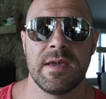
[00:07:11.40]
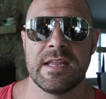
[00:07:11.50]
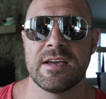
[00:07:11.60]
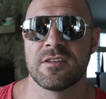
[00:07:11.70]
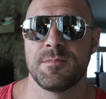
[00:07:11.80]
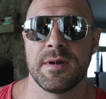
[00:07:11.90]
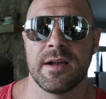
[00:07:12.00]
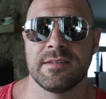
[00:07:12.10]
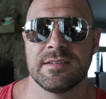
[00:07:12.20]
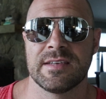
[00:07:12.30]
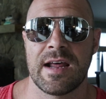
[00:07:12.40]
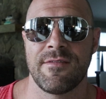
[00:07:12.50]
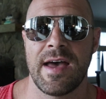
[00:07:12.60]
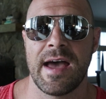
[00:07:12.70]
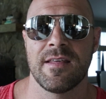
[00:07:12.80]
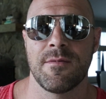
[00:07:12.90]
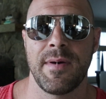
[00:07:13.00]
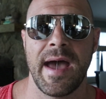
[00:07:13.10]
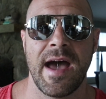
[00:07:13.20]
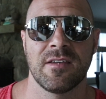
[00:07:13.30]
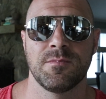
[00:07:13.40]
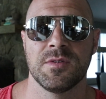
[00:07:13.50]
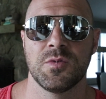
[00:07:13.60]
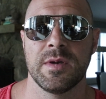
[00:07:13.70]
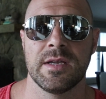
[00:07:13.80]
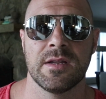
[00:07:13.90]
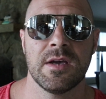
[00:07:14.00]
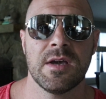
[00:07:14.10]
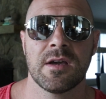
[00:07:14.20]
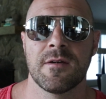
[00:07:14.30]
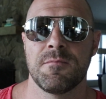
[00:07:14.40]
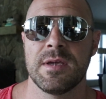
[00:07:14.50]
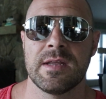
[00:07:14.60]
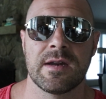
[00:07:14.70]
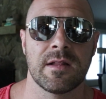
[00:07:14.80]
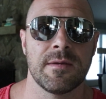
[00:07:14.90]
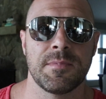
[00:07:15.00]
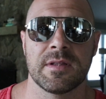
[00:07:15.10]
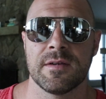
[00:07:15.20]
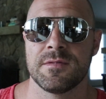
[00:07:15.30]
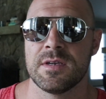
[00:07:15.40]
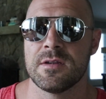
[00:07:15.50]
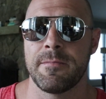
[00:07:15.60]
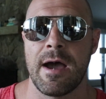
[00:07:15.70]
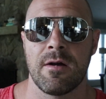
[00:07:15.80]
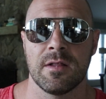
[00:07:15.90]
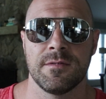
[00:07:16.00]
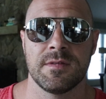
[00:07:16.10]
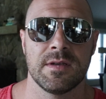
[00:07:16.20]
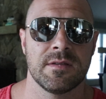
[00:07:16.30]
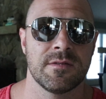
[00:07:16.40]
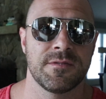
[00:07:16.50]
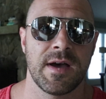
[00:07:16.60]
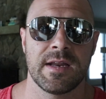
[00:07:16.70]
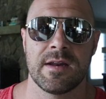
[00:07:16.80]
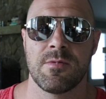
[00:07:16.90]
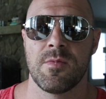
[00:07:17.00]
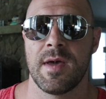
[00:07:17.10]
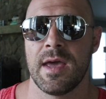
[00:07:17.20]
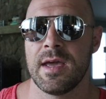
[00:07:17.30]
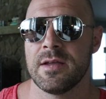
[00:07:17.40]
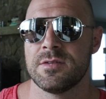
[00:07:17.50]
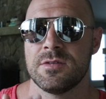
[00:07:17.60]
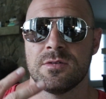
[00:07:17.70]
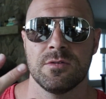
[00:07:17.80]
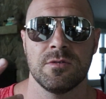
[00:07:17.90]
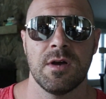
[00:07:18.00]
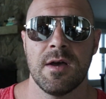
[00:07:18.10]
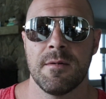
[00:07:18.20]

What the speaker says: any experiences that I've had in the past between competing in Olympic lifting to powerlifting to fighting MMA to